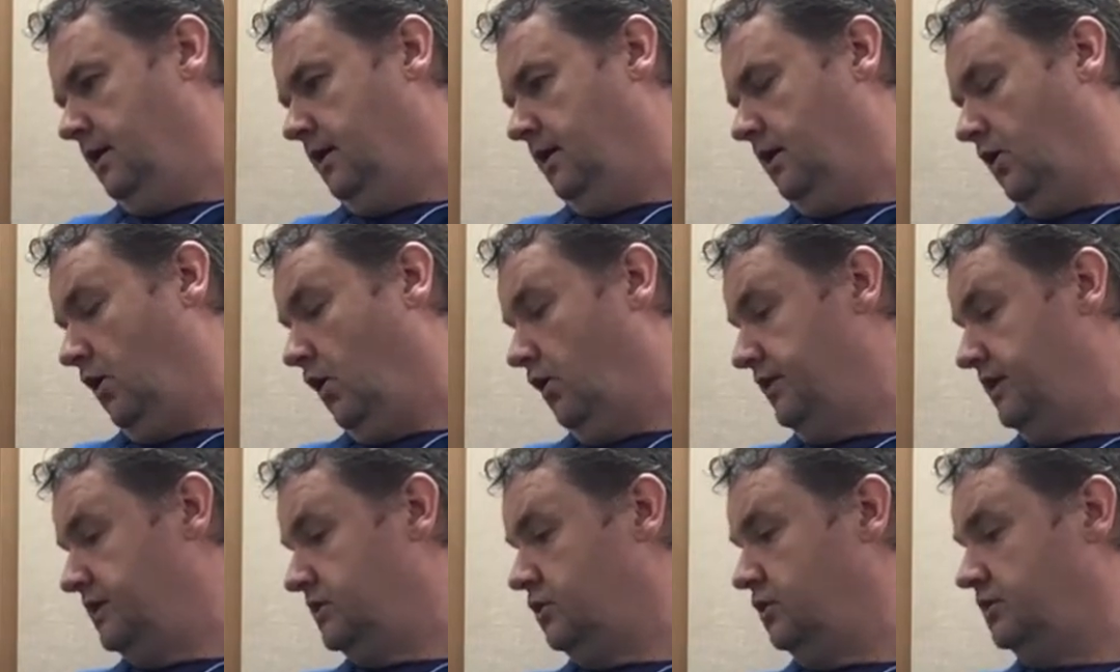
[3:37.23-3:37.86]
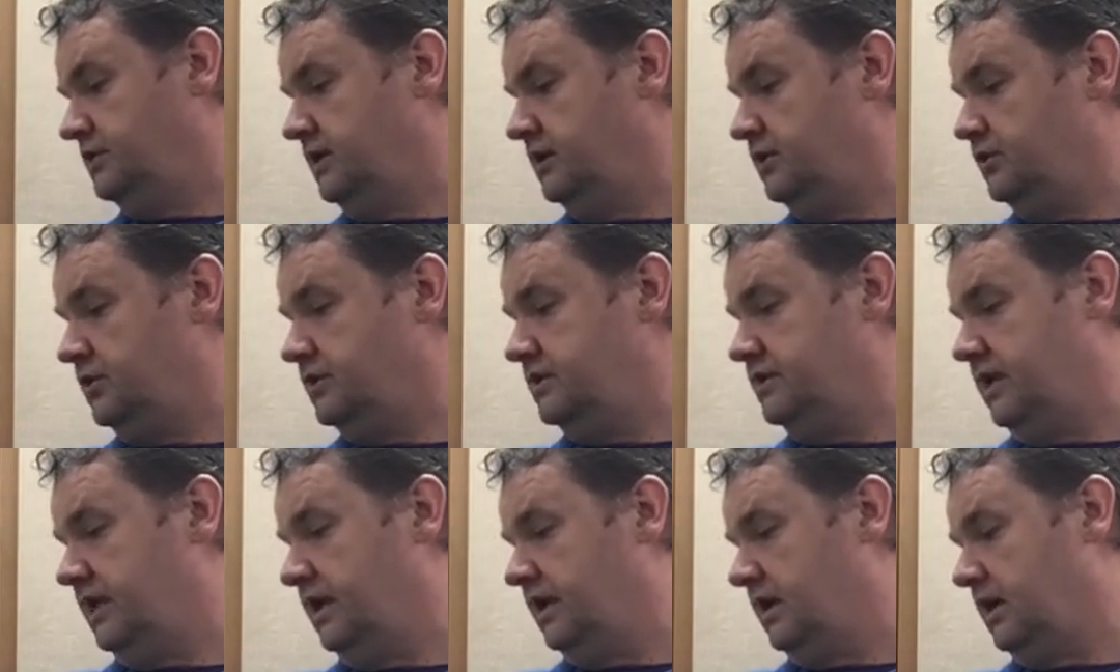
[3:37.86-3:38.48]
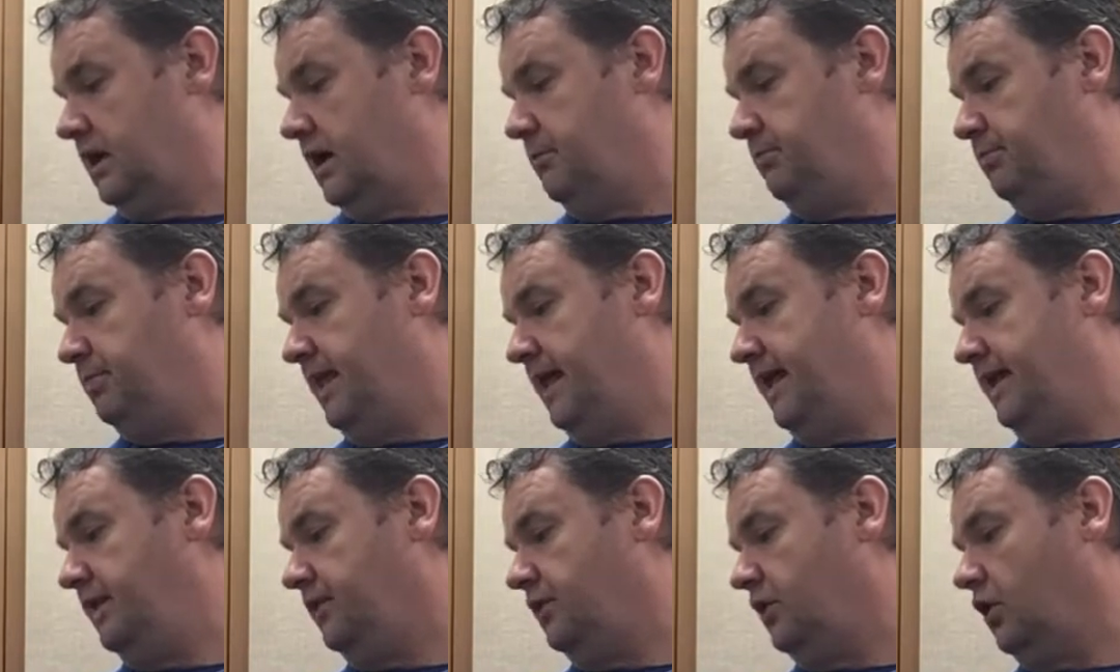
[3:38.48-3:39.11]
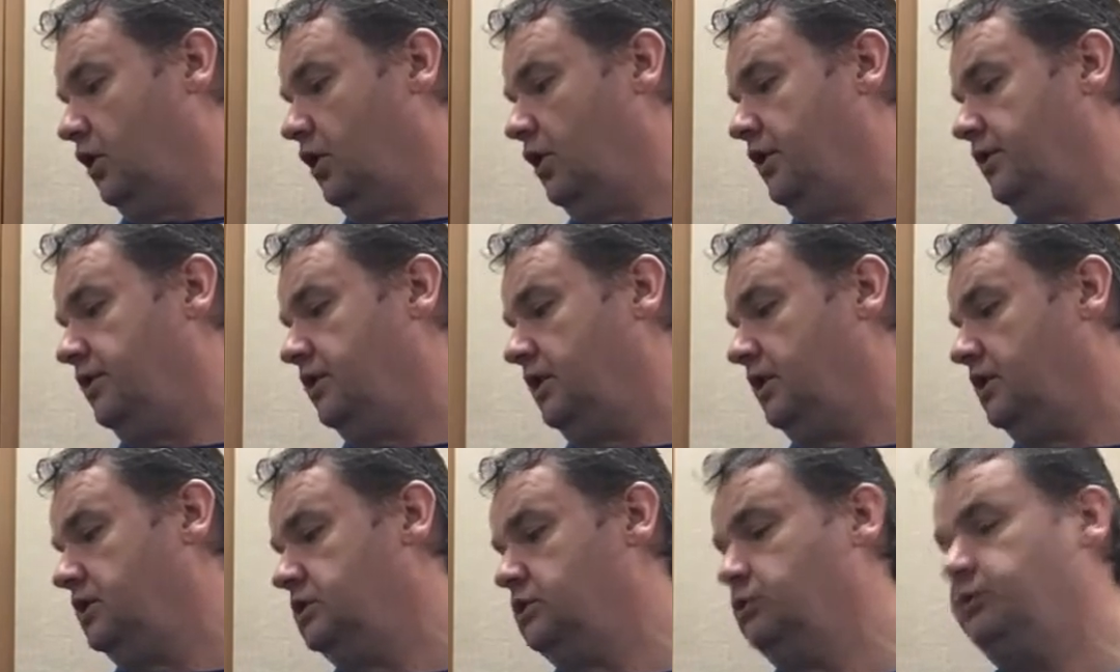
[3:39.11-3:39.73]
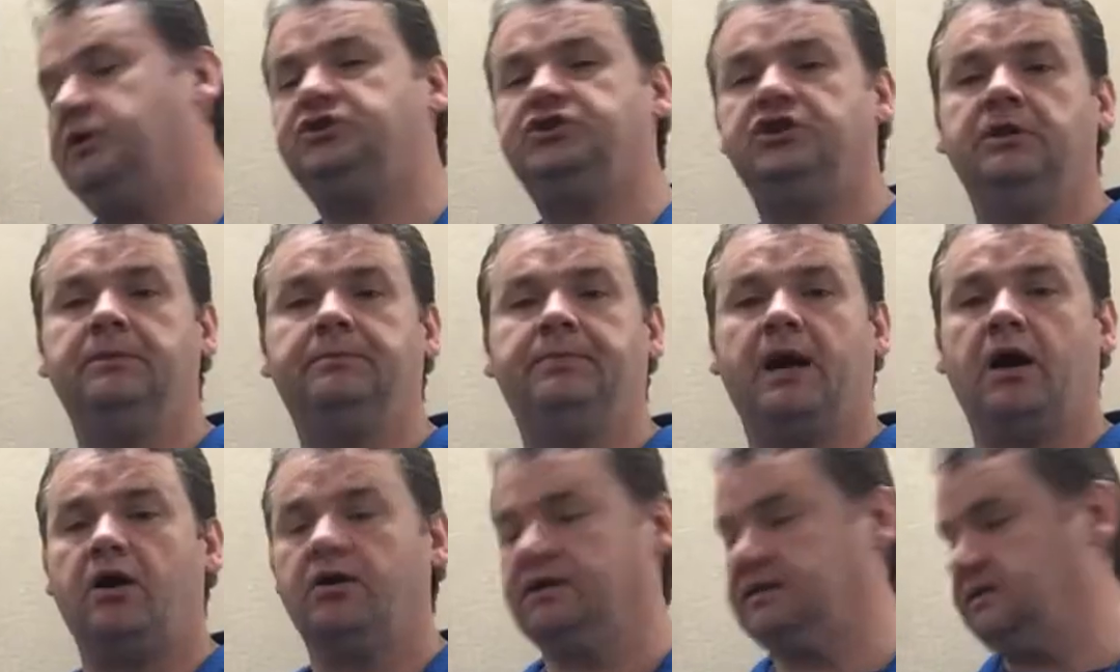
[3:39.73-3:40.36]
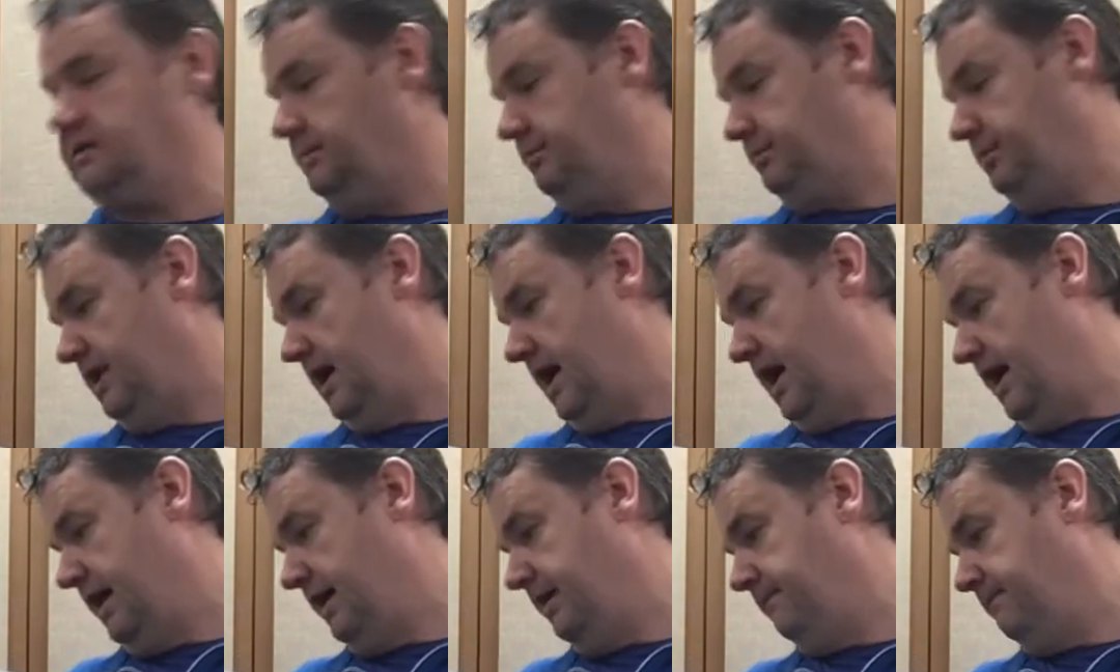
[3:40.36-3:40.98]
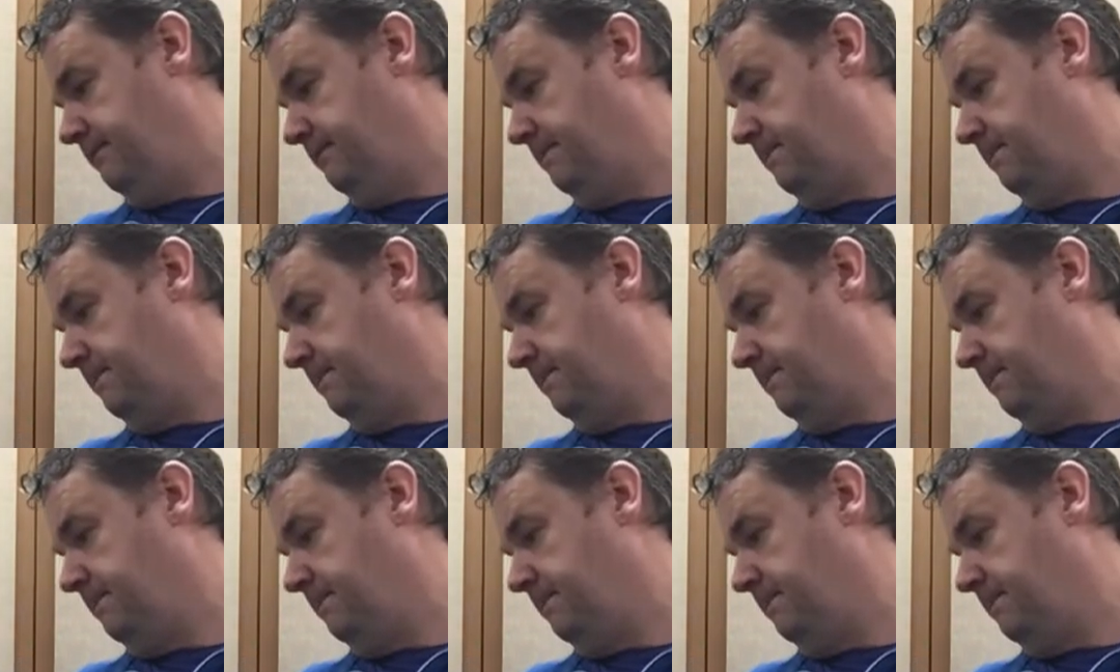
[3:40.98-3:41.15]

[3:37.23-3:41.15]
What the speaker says: Oh, this looks interesting. Planet Earth switching power supply.